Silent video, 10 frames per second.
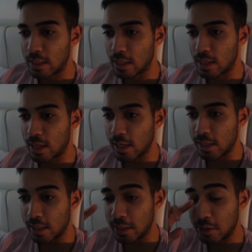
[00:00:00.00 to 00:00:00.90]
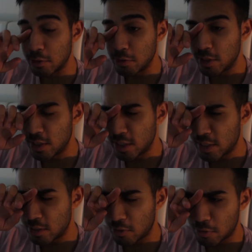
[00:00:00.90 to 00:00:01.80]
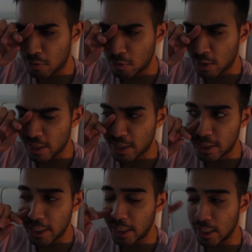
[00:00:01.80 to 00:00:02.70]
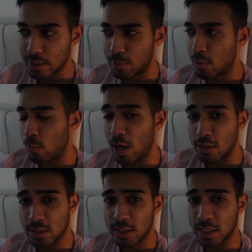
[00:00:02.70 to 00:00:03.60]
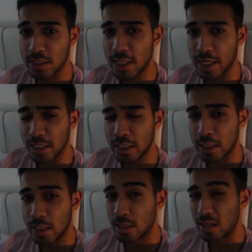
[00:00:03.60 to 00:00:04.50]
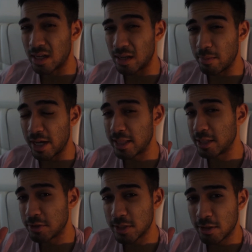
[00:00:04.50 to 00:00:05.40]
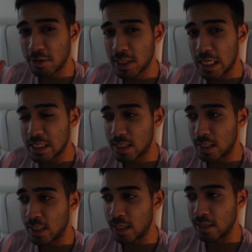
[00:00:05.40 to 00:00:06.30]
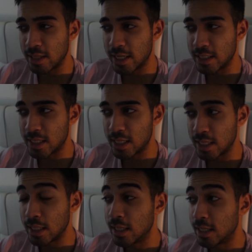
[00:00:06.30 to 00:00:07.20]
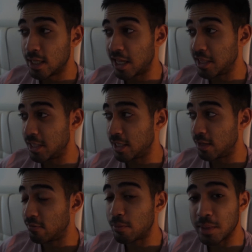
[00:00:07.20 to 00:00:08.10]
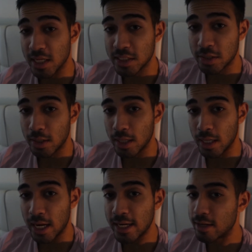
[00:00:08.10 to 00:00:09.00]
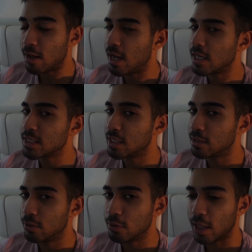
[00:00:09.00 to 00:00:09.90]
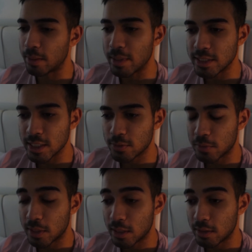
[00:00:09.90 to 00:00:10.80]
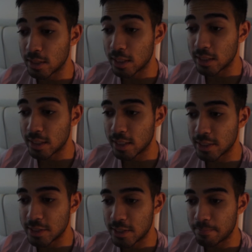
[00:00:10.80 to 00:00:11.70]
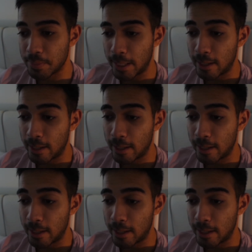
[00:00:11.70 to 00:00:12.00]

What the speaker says: I included in it, or I think it's been a while since I checked, but I think there's another chest day, a leg day, and then from yesterday I did not actually include like my chest workout that I did at the gym,